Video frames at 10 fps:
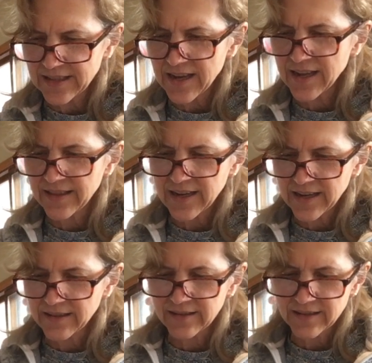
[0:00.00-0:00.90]
on the
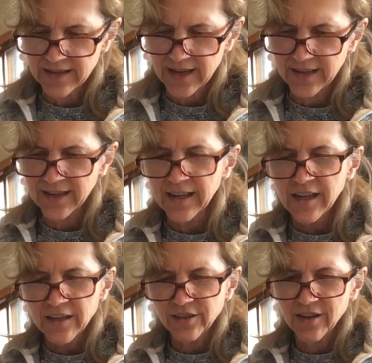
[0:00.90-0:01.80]
other side.
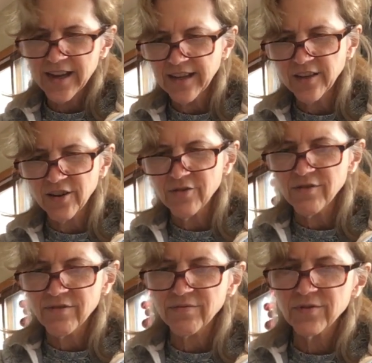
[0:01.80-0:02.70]
So I could go
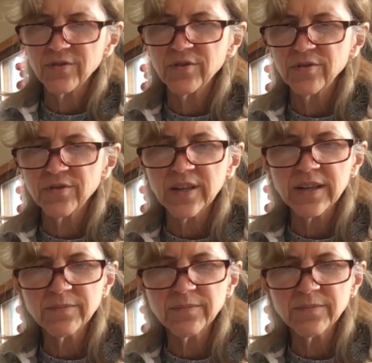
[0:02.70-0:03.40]
through,